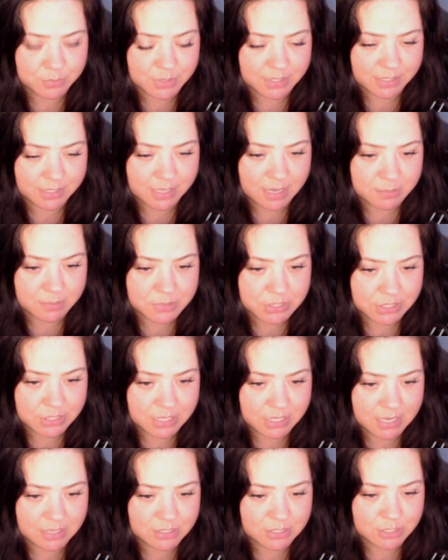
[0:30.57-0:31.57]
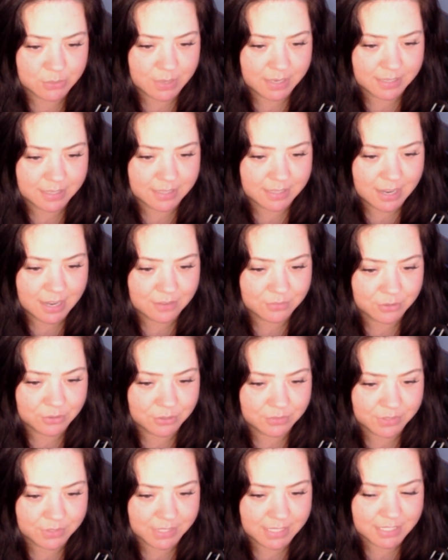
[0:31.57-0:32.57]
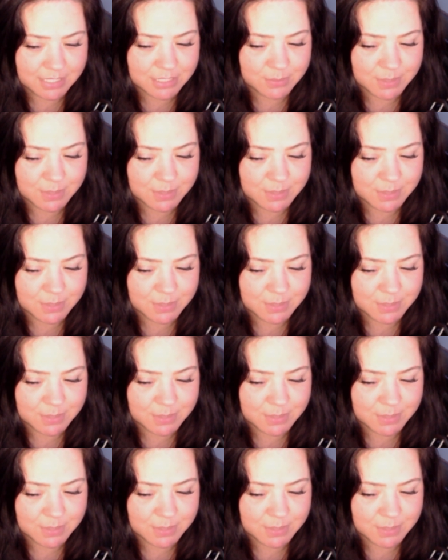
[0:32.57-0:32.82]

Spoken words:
with a capture card so I could have overlays,